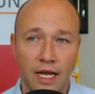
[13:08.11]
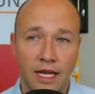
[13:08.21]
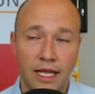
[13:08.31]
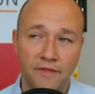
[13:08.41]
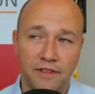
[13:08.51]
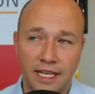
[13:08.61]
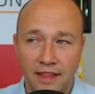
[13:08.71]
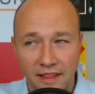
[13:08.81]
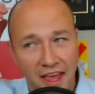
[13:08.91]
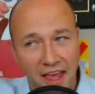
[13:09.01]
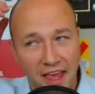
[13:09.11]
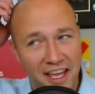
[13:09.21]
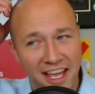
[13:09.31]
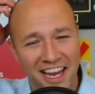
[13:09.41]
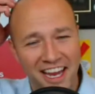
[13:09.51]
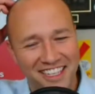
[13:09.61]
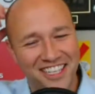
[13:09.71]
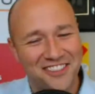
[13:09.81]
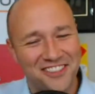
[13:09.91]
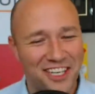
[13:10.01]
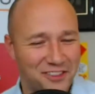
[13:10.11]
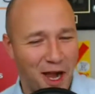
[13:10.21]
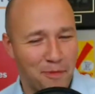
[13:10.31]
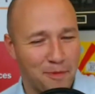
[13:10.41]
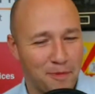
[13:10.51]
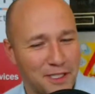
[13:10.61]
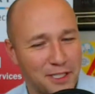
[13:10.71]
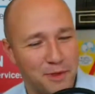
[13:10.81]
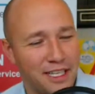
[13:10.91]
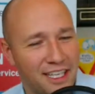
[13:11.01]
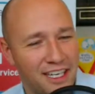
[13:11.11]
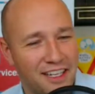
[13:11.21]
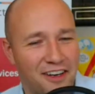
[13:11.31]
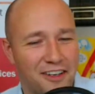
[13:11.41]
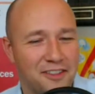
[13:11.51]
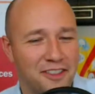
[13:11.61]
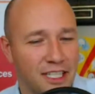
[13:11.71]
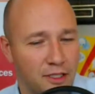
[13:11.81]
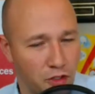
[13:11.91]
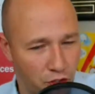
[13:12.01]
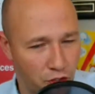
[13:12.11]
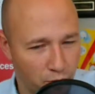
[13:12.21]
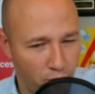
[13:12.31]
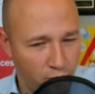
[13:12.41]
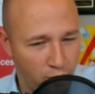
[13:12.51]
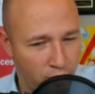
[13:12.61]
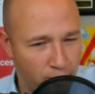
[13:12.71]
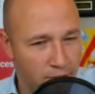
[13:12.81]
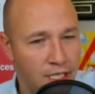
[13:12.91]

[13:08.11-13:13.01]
he even said they tried to trap him a little bit at the end of the article. Like, do you own a home?